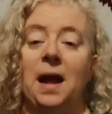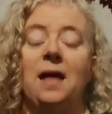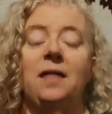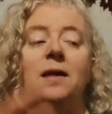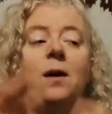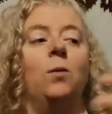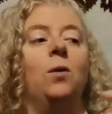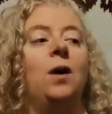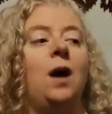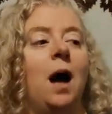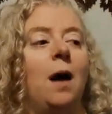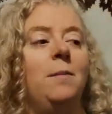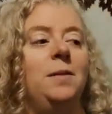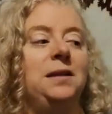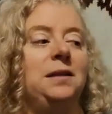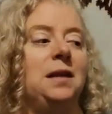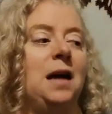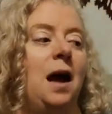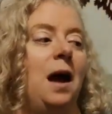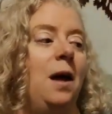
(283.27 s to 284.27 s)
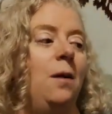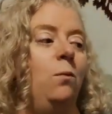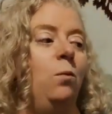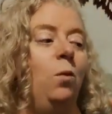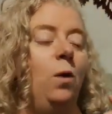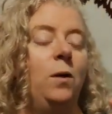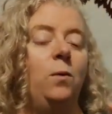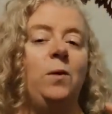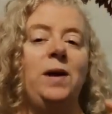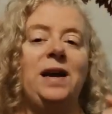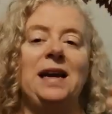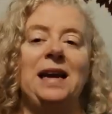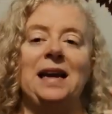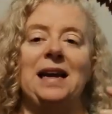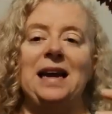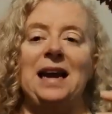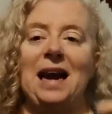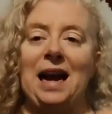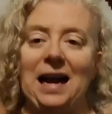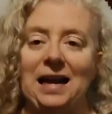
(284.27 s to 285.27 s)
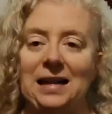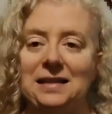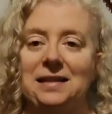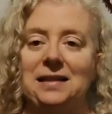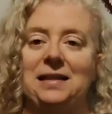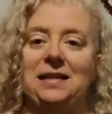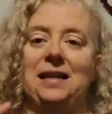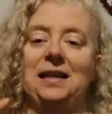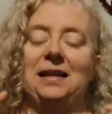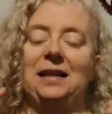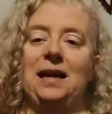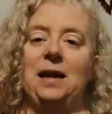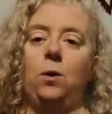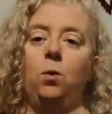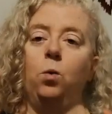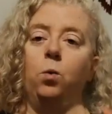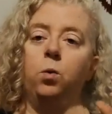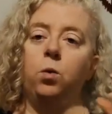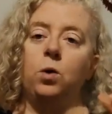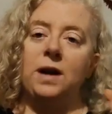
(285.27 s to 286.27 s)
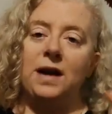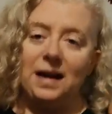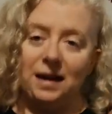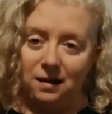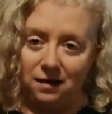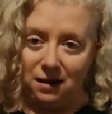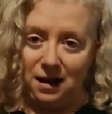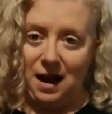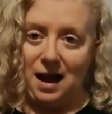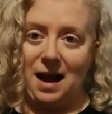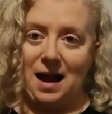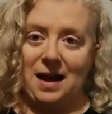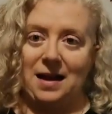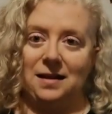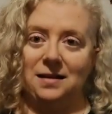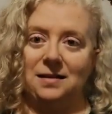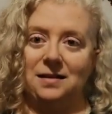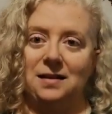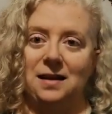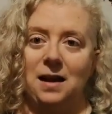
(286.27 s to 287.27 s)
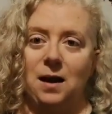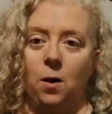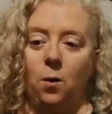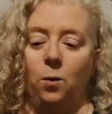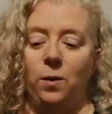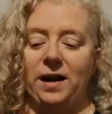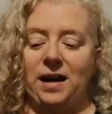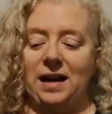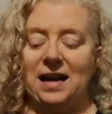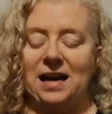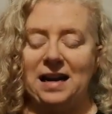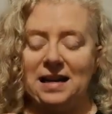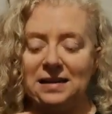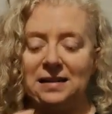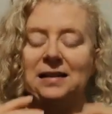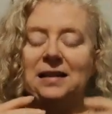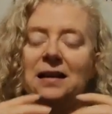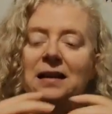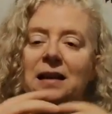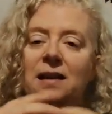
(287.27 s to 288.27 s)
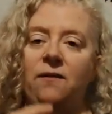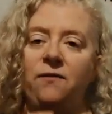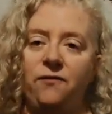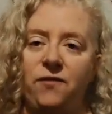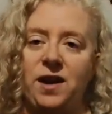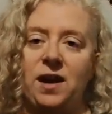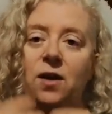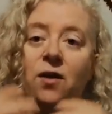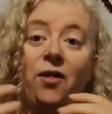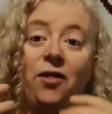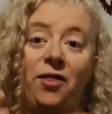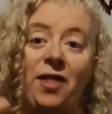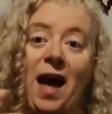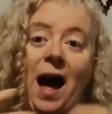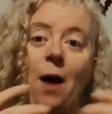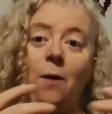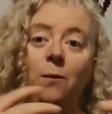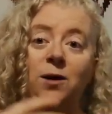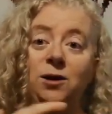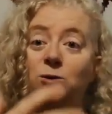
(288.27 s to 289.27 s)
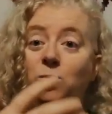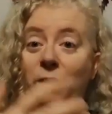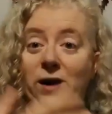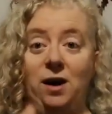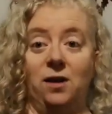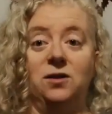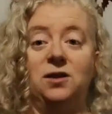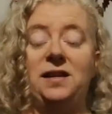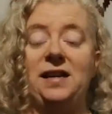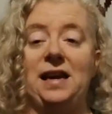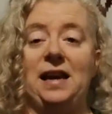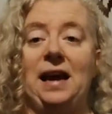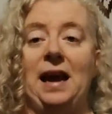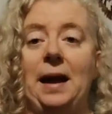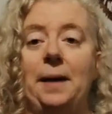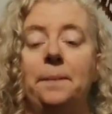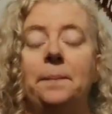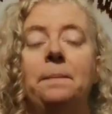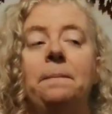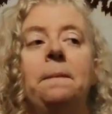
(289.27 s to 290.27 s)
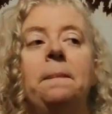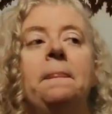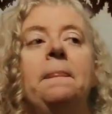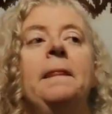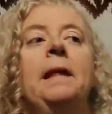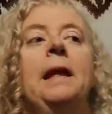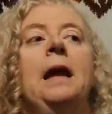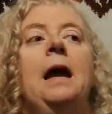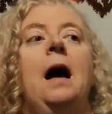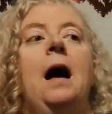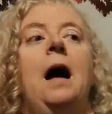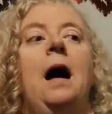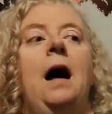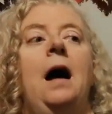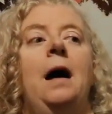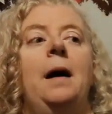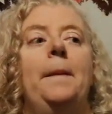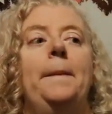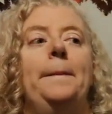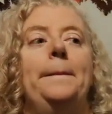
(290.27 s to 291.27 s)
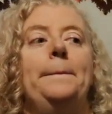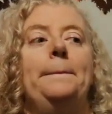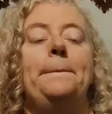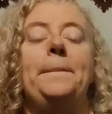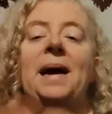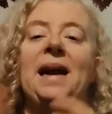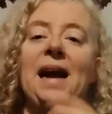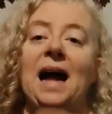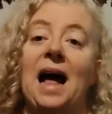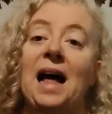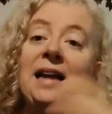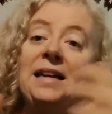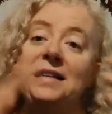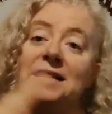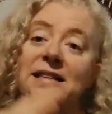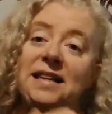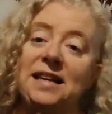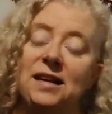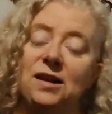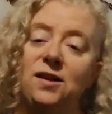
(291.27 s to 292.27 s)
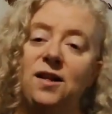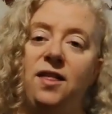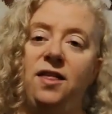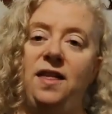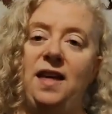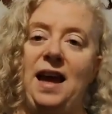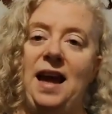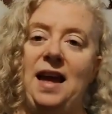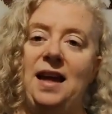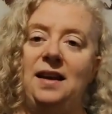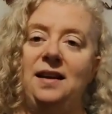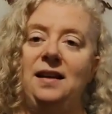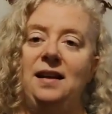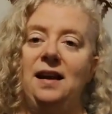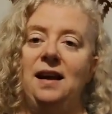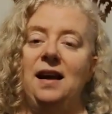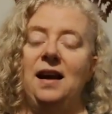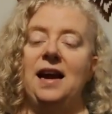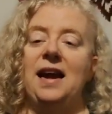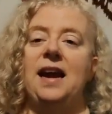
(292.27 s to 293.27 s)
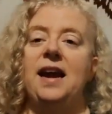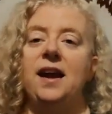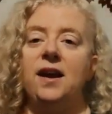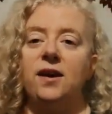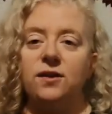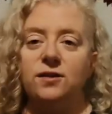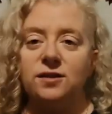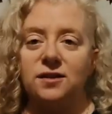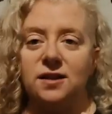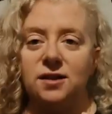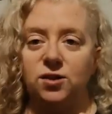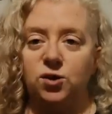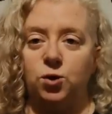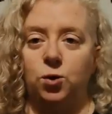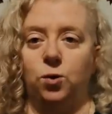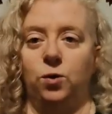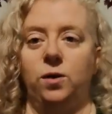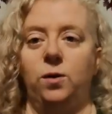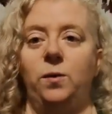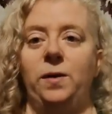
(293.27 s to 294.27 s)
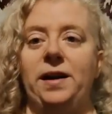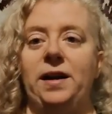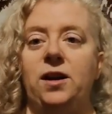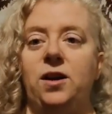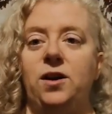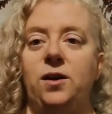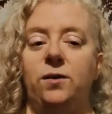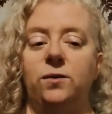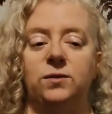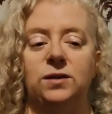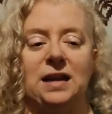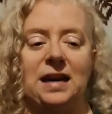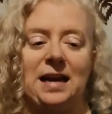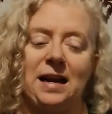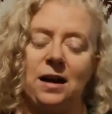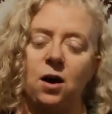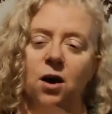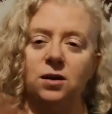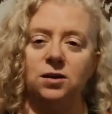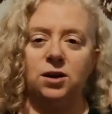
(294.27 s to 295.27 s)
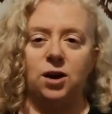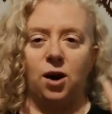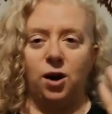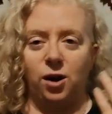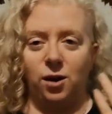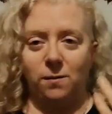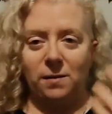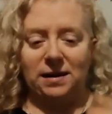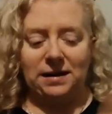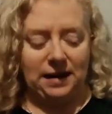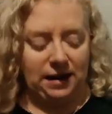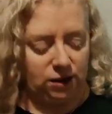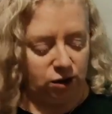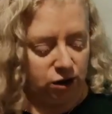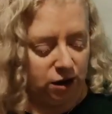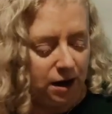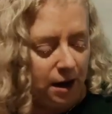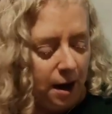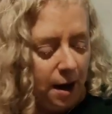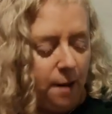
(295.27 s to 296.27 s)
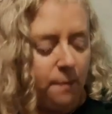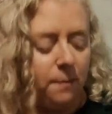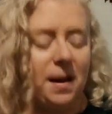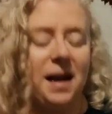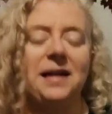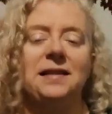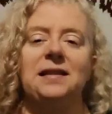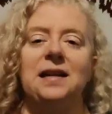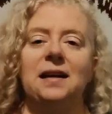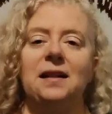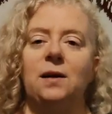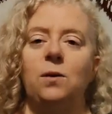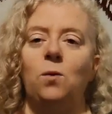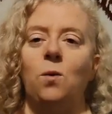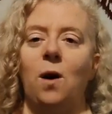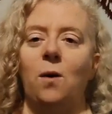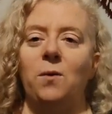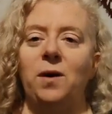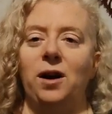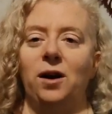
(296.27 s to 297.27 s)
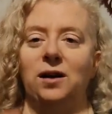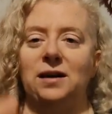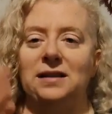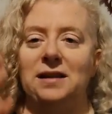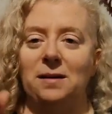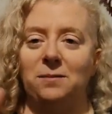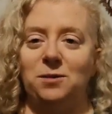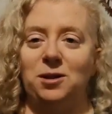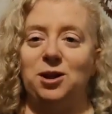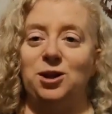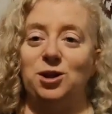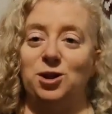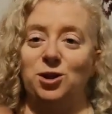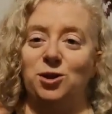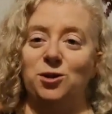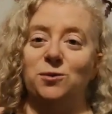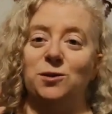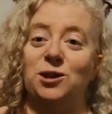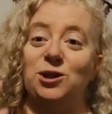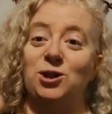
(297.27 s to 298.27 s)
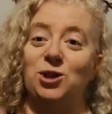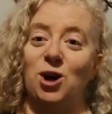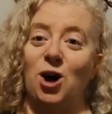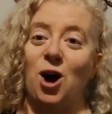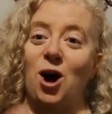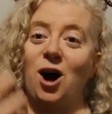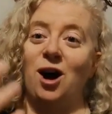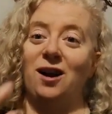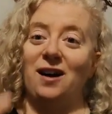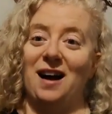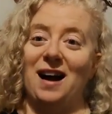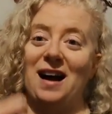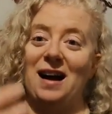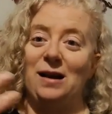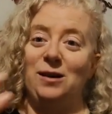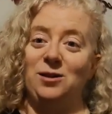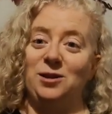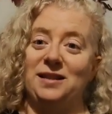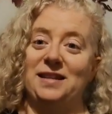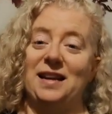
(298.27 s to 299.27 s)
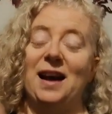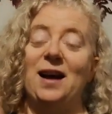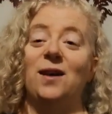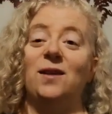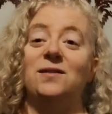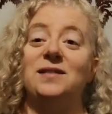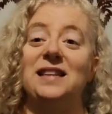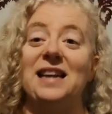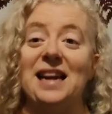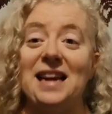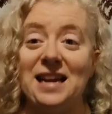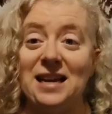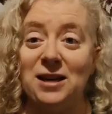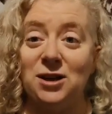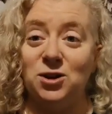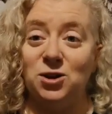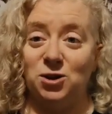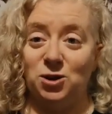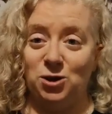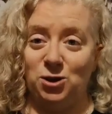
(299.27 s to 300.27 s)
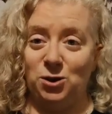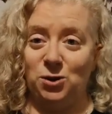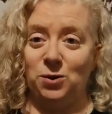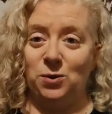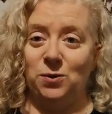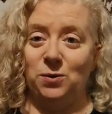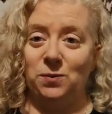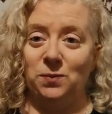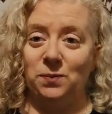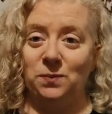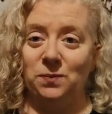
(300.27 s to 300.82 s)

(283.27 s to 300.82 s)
There will come a time when we can instantly realize, we can instantly feel that which we are seeking. Um, but until then, here's this tool that we can use. And he called it argumentation. Basically, what we are attempting to do is talk ourselves into.